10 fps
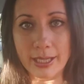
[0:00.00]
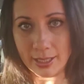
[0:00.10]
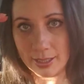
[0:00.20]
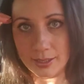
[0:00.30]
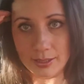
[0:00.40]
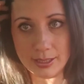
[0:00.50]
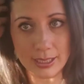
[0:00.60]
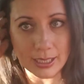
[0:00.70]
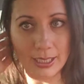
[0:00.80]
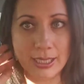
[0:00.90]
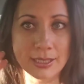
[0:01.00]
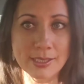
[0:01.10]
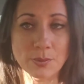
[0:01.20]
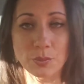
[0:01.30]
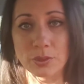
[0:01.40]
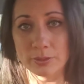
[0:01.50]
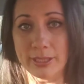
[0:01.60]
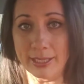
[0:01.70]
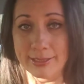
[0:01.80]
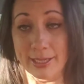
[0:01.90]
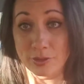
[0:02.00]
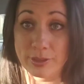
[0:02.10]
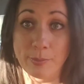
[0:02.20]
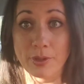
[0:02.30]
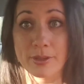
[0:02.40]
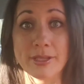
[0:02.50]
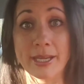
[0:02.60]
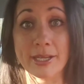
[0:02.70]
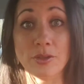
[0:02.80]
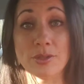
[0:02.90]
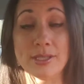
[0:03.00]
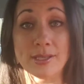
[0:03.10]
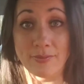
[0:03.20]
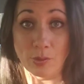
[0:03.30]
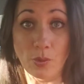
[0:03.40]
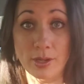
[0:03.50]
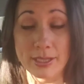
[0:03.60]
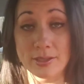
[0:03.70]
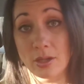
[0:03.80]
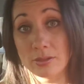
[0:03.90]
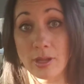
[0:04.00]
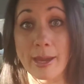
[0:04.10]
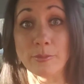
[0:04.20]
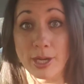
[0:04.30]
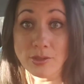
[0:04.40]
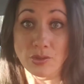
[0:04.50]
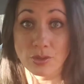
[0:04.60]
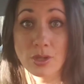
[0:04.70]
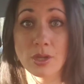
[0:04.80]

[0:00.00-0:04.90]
And in this world, it's actually part of the diagnosis, if you want. It's called Lyme rage.